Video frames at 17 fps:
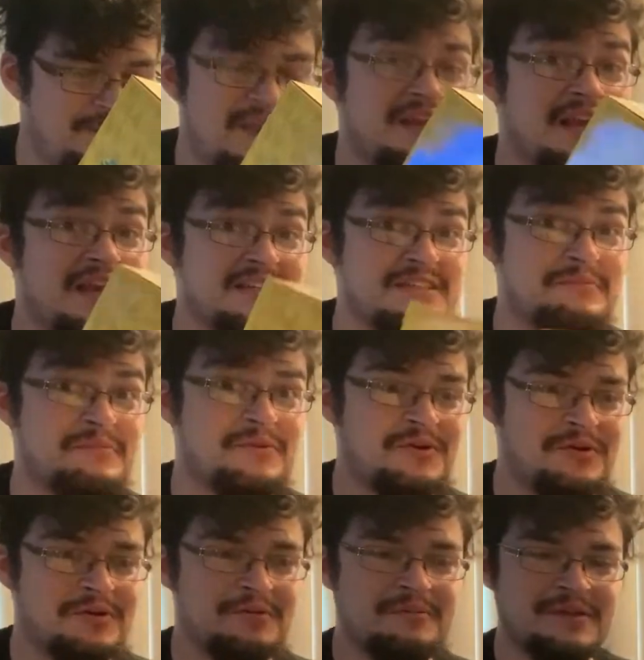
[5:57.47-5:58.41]
Yes, I'm
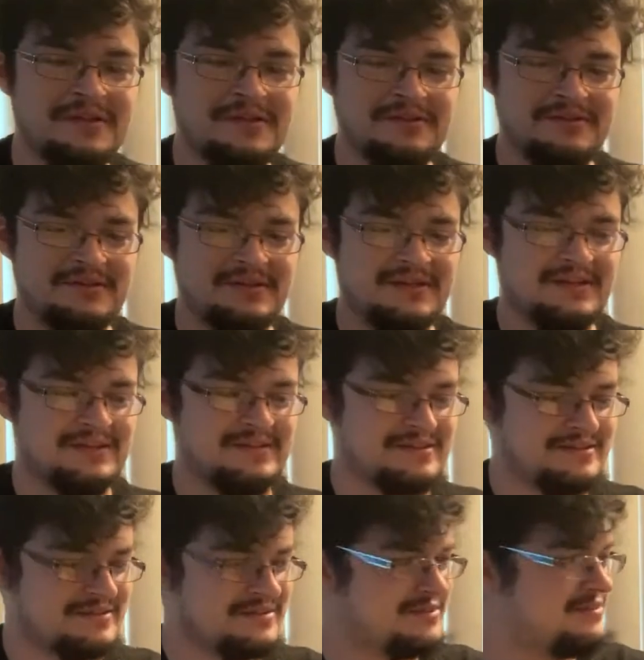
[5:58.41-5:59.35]
gonna open it. Okay,
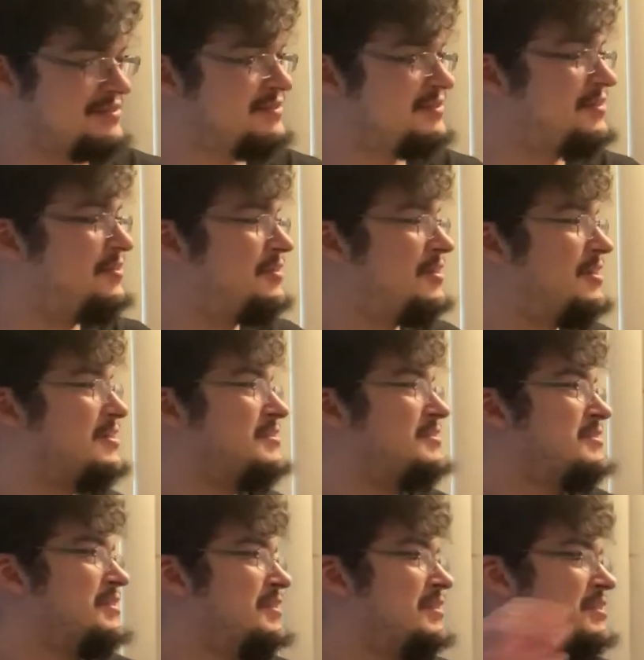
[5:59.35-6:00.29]
hold on a
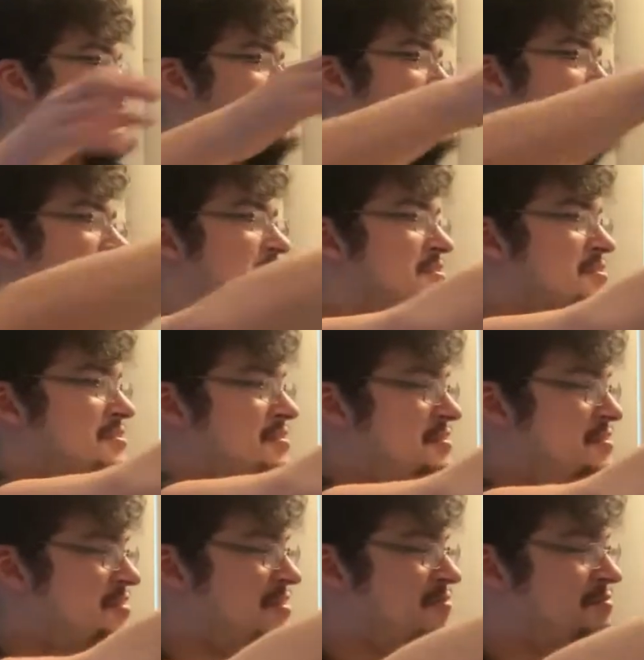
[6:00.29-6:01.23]
second. Let me just
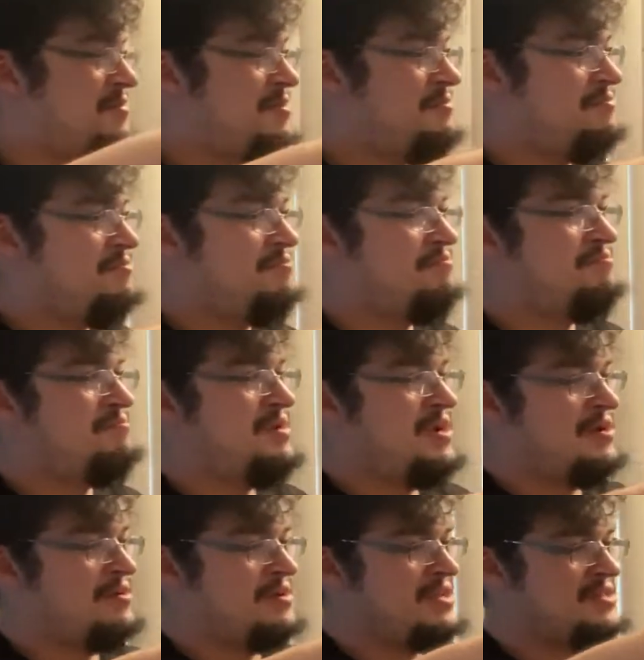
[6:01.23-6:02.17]
get my
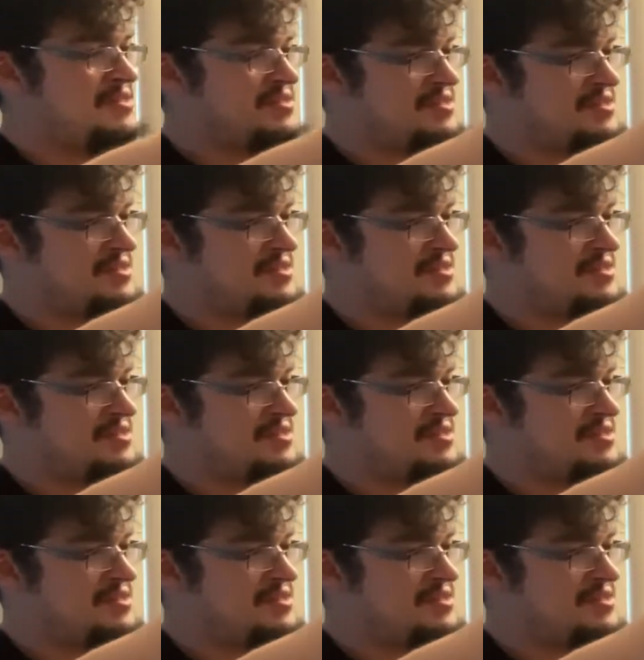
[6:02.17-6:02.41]
bearings